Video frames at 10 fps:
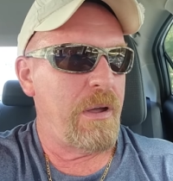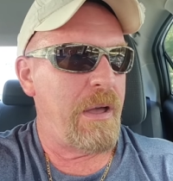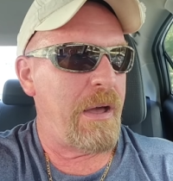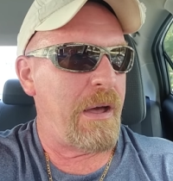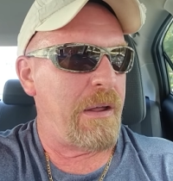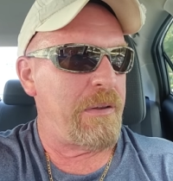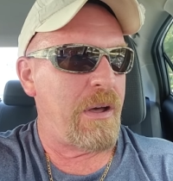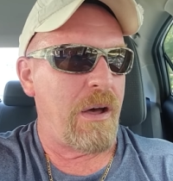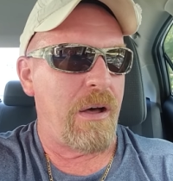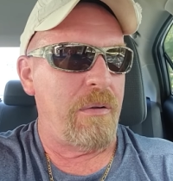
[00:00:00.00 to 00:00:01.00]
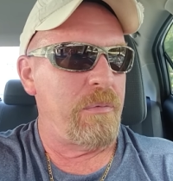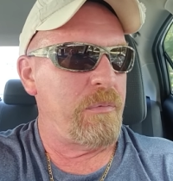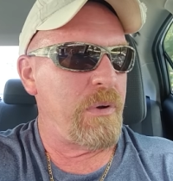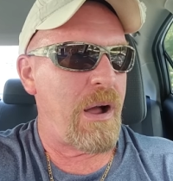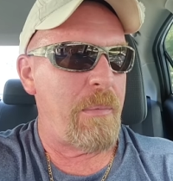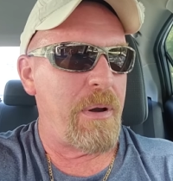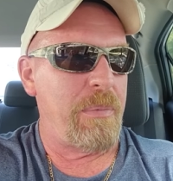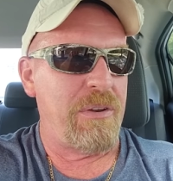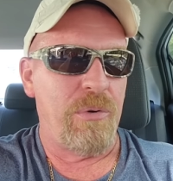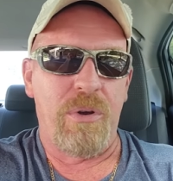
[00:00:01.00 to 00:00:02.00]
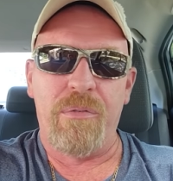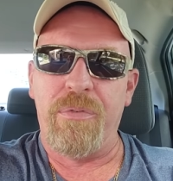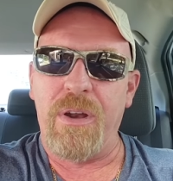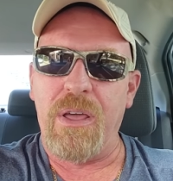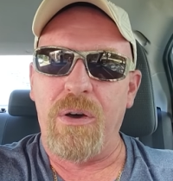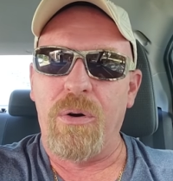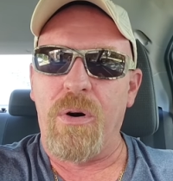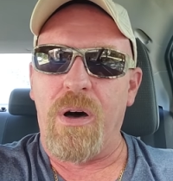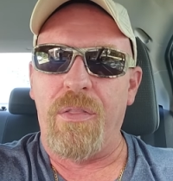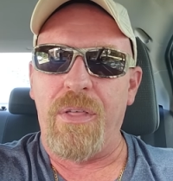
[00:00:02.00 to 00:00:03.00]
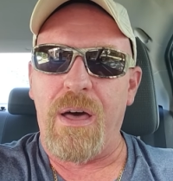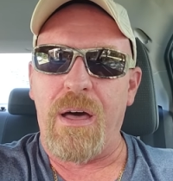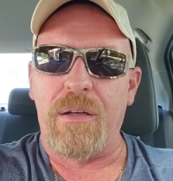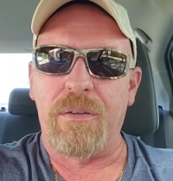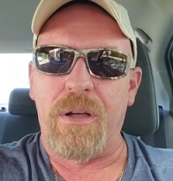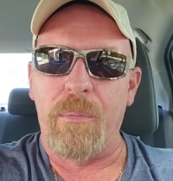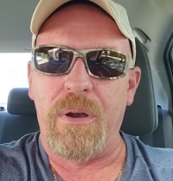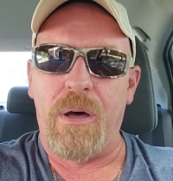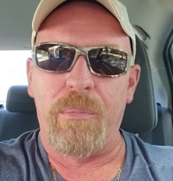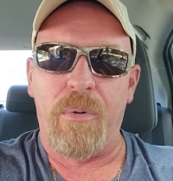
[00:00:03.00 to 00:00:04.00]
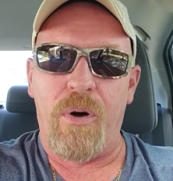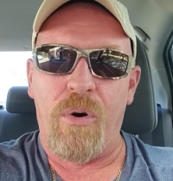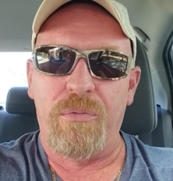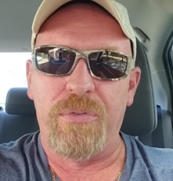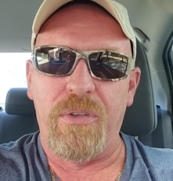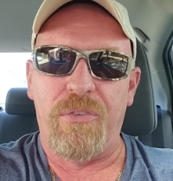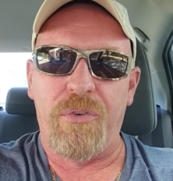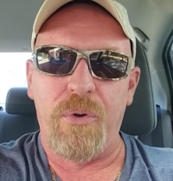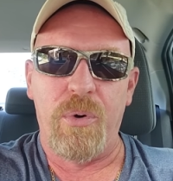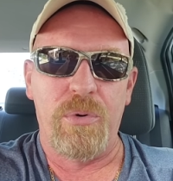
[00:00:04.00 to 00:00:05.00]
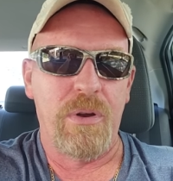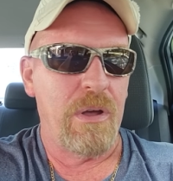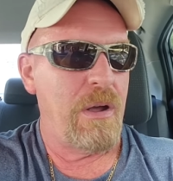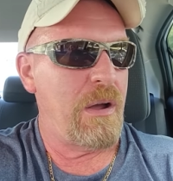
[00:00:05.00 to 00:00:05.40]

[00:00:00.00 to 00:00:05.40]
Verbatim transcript: And uh, I'm going to be doing a video on that coming up hopefully soon.